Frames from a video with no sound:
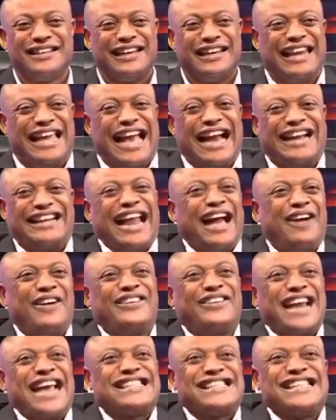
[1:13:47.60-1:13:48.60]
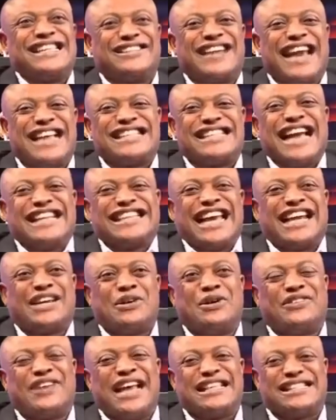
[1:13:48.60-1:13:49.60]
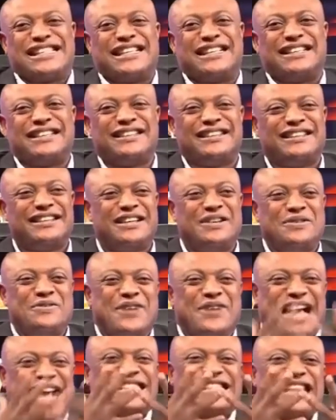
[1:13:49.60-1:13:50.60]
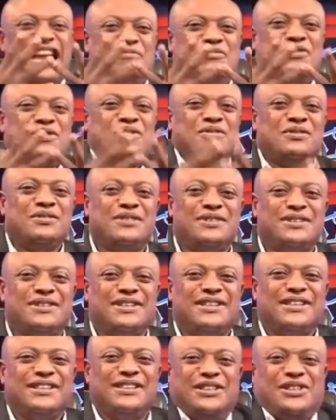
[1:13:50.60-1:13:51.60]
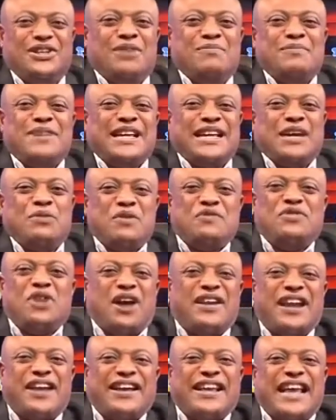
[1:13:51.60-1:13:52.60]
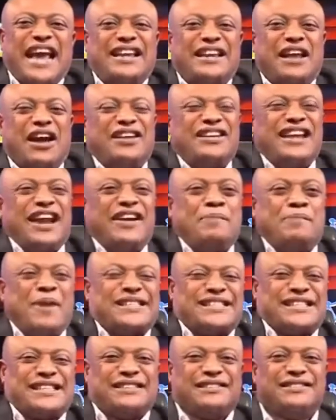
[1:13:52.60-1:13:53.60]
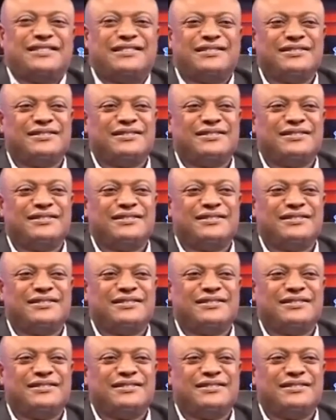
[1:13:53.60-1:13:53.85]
Lawyer cloud dressing, check your dressing. Okay, you don't mingle with the other person.